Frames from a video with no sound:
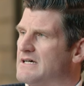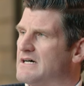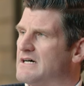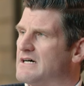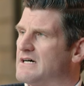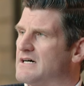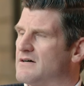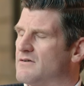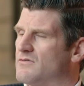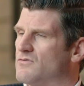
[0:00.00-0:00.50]

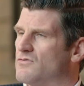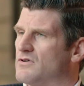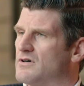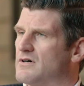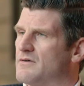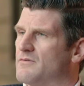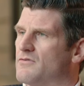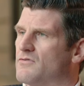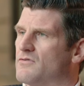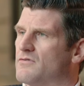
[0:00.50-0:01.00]

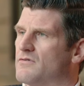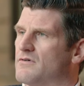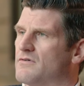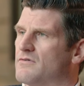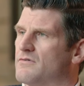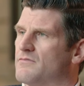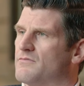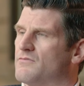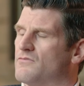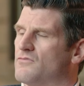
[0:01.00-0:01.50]

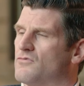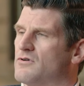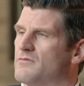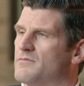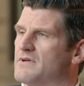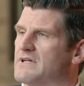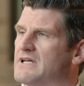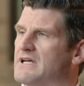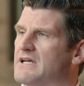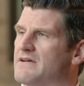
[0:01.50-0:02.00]
A
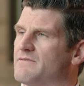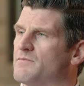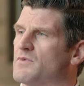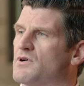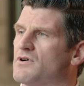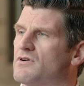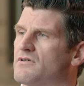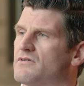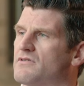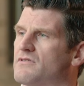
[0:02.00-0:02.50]
woman gave
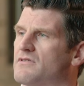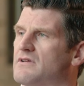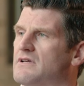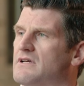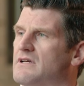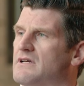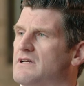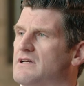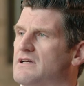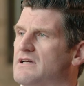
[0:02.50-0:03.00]
birth
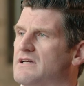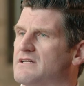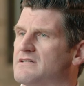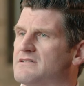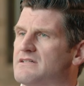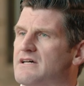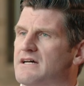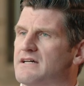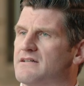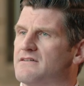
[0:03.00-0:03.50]

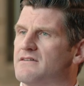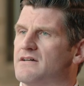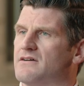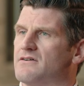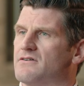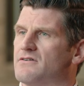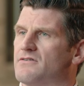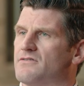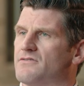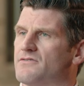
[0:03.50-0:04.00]
and died
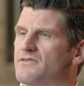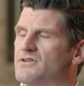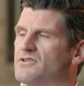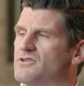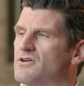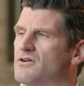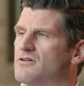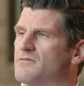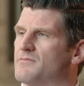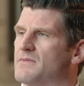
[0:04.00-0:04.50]
there on the
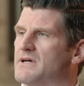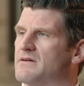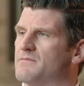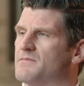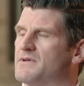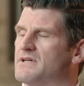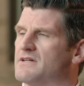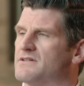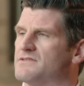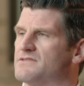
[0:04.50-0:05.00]
tarmac
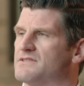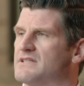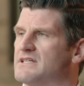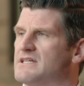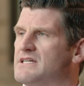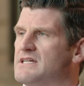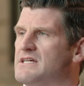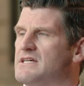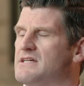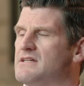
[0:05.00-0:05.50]
because of the
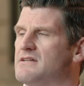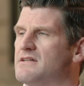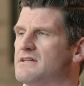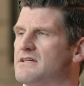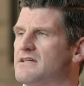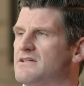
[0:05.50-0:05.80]
heat.